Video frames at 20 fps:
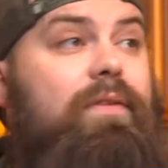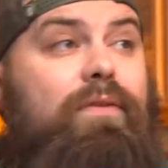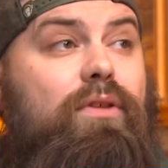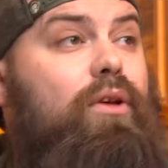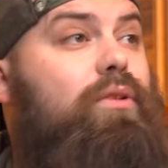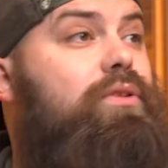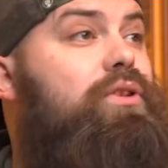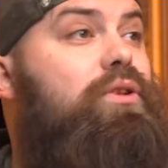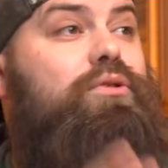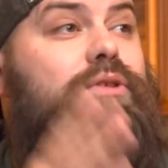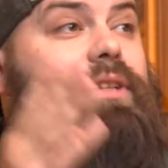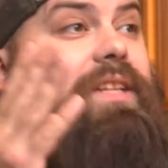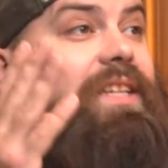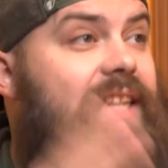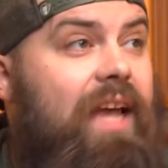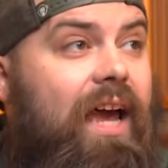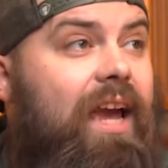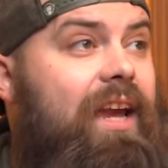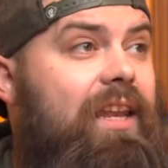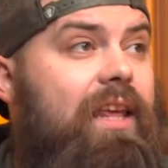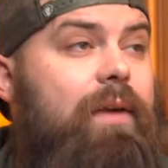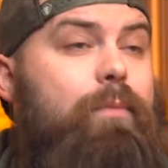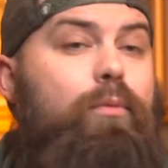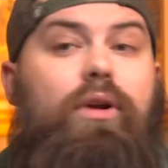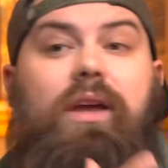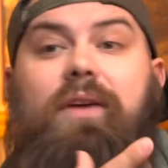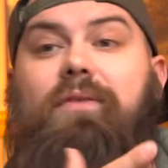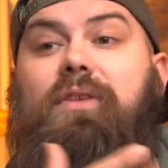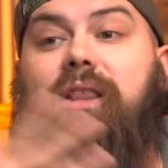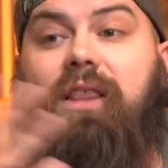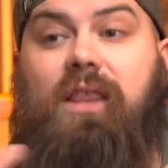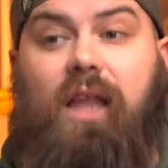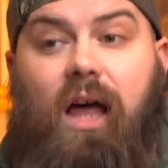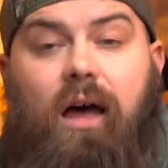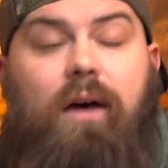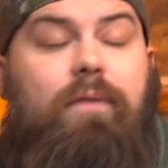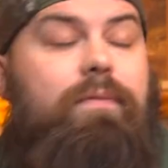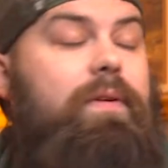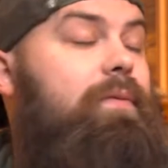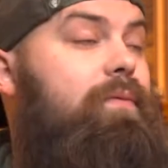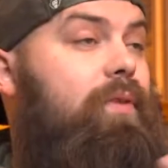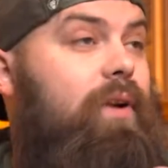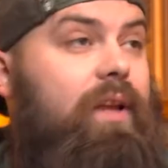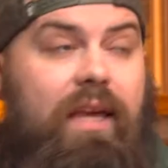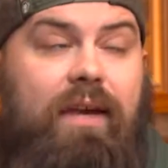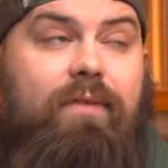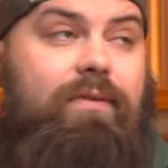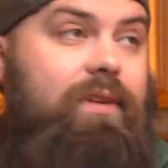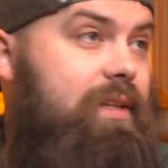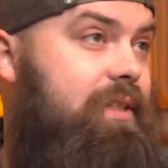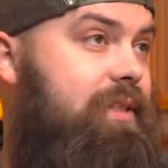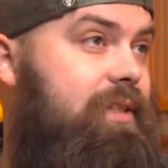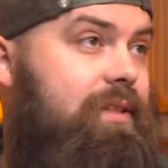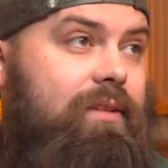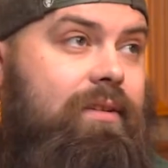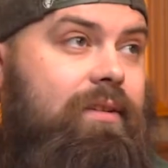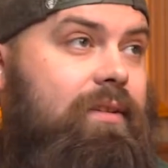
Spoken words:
Even those who denied him were given love and forgiveness.